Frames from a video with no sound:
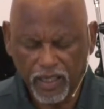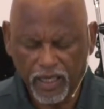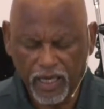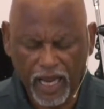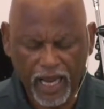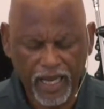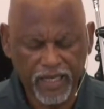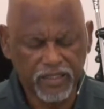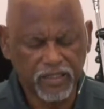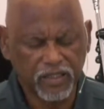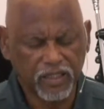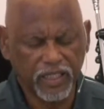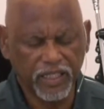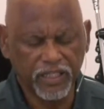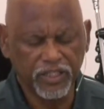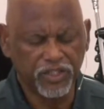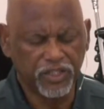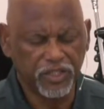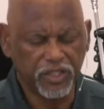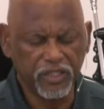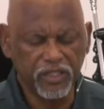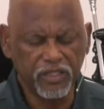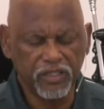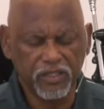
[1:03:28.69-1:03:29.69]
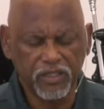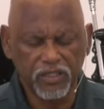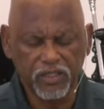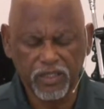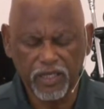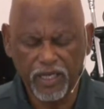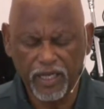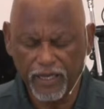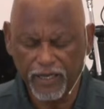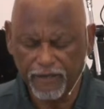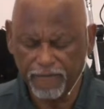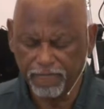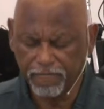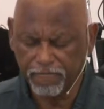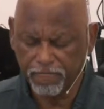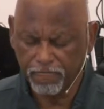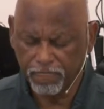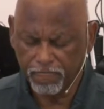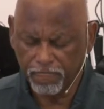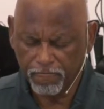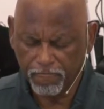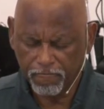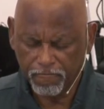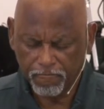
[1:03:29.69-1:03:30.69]
And I ask in Jesus' name,
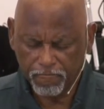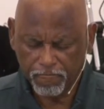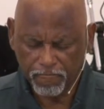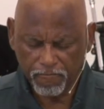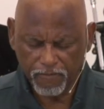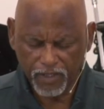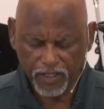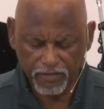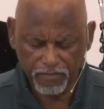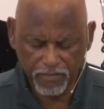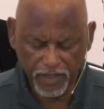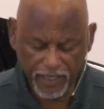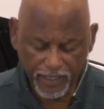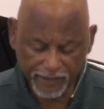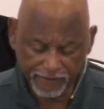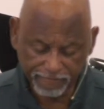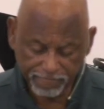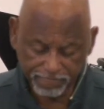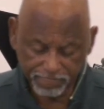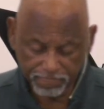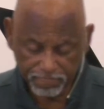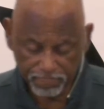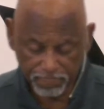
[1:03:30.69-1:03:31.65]
amen.